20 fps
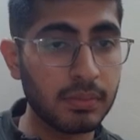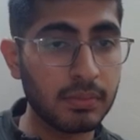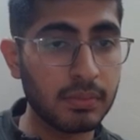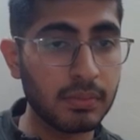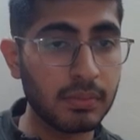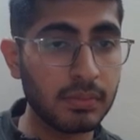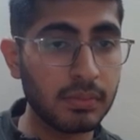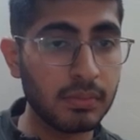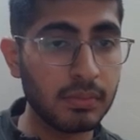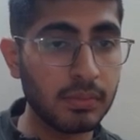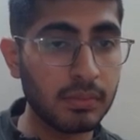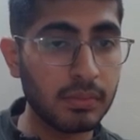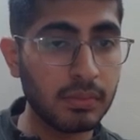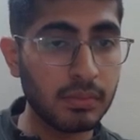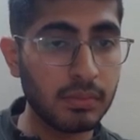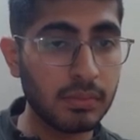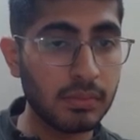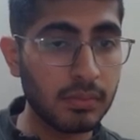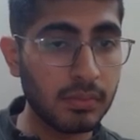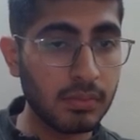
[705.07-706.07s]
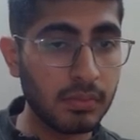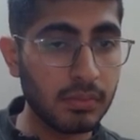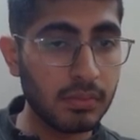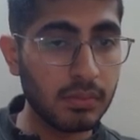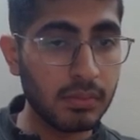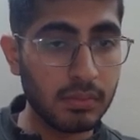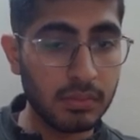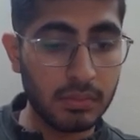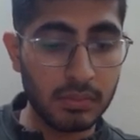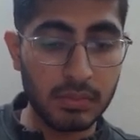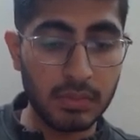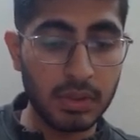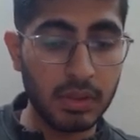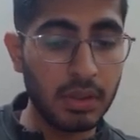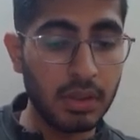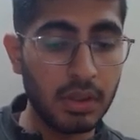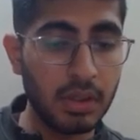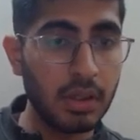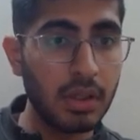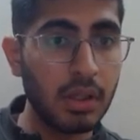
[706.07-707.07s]

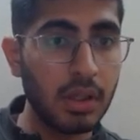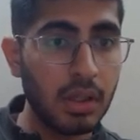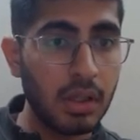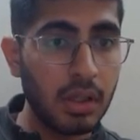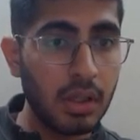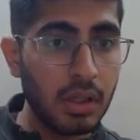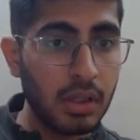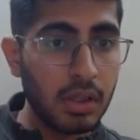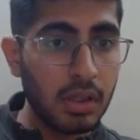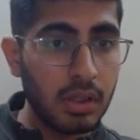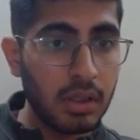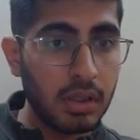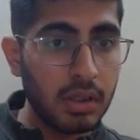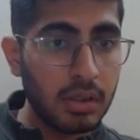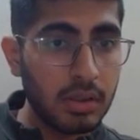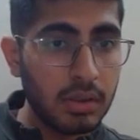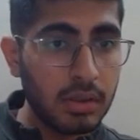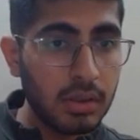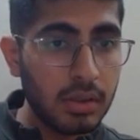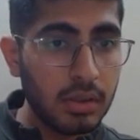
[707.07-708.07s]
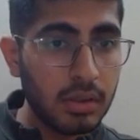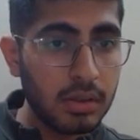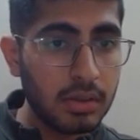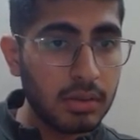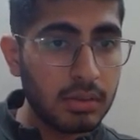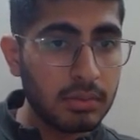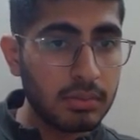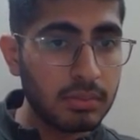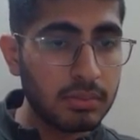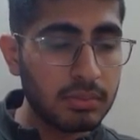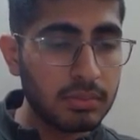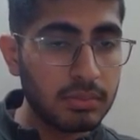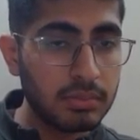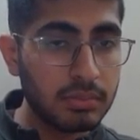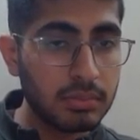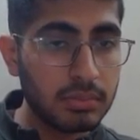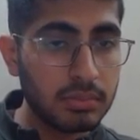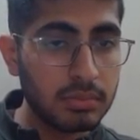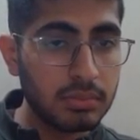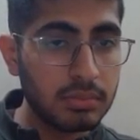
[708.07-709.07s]

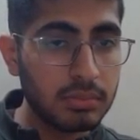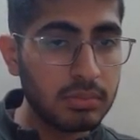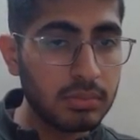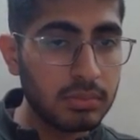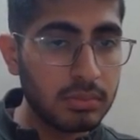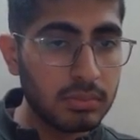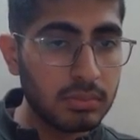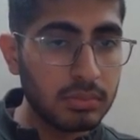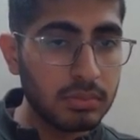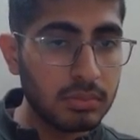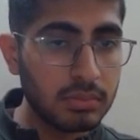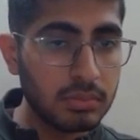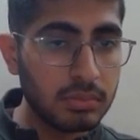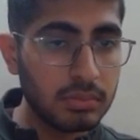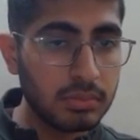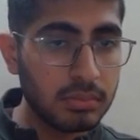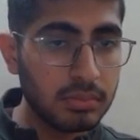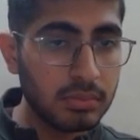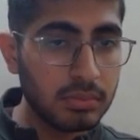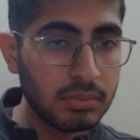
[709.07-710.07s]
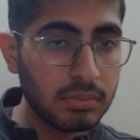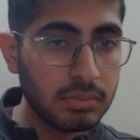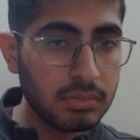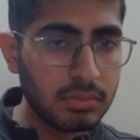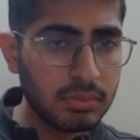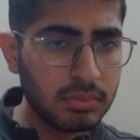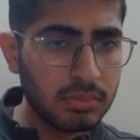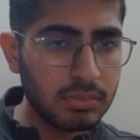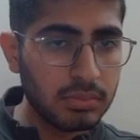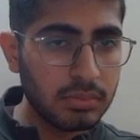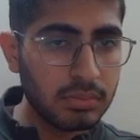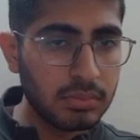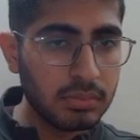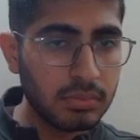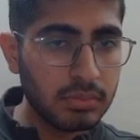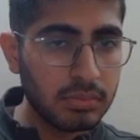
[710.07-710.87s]
[no speech]